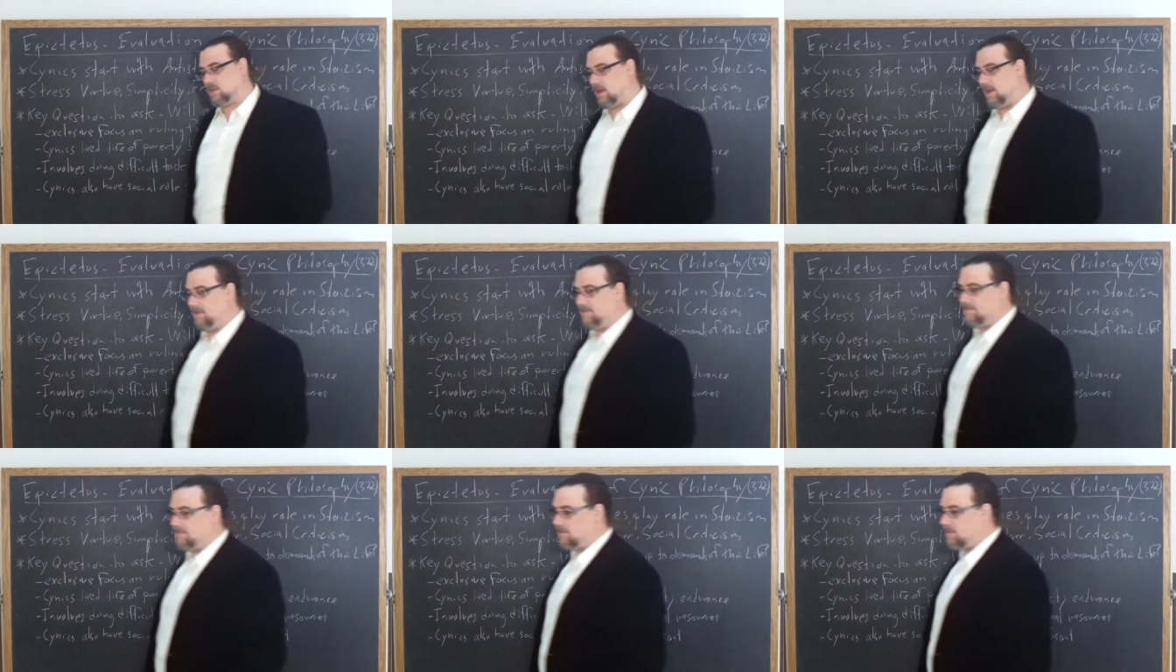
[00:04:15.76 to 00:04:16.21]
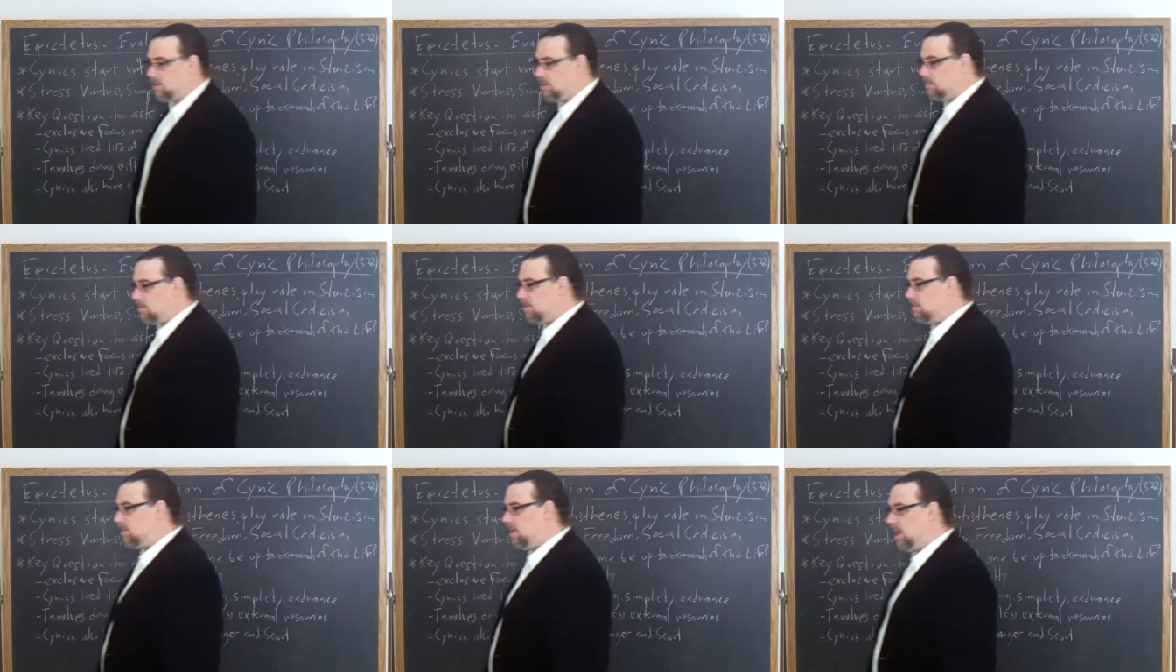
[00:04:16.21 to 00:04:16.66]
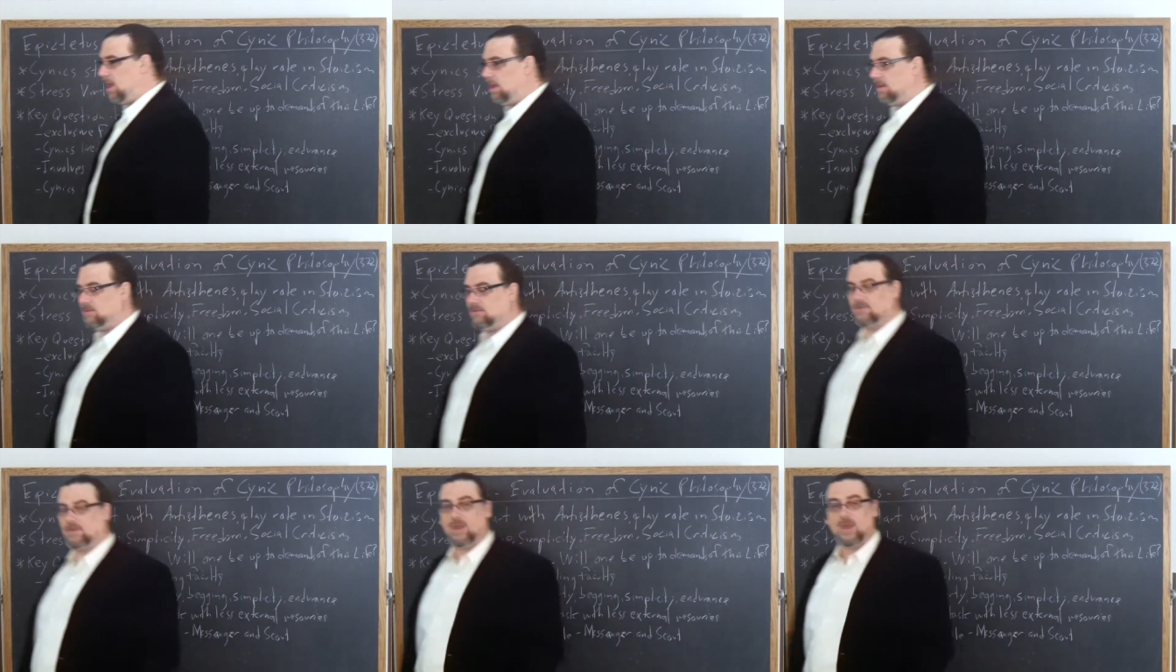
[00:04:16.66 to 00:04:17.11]
life for human
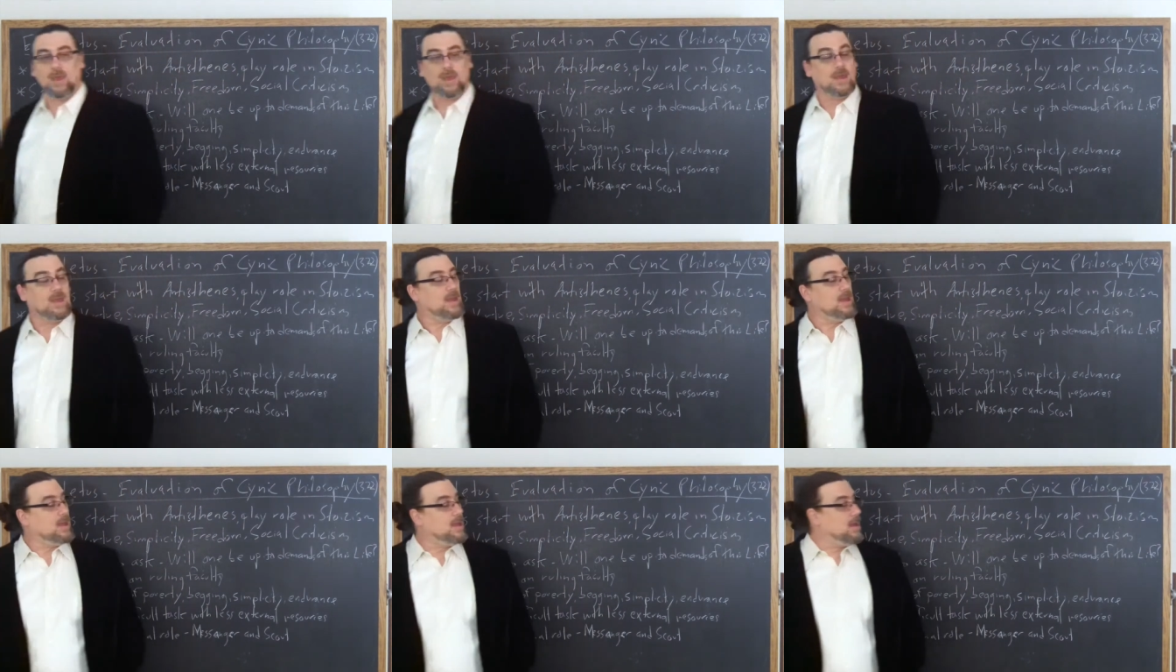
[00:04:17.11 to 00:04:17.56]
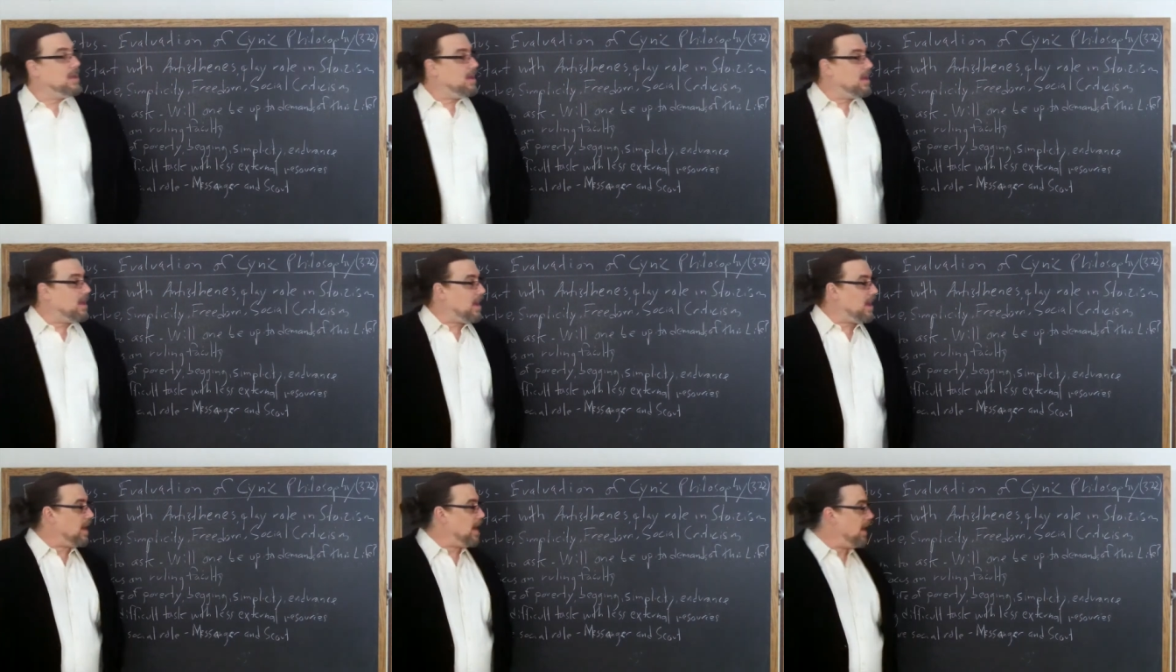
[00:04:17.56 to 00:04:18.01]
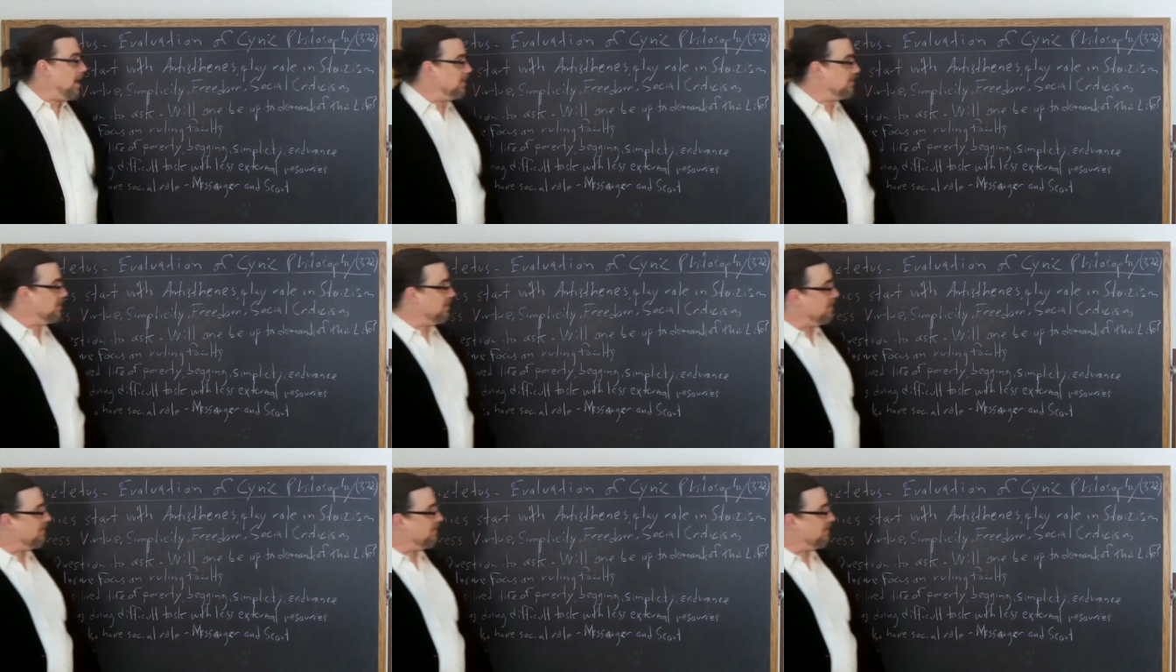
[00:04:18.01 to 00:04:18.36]
beings. Uh,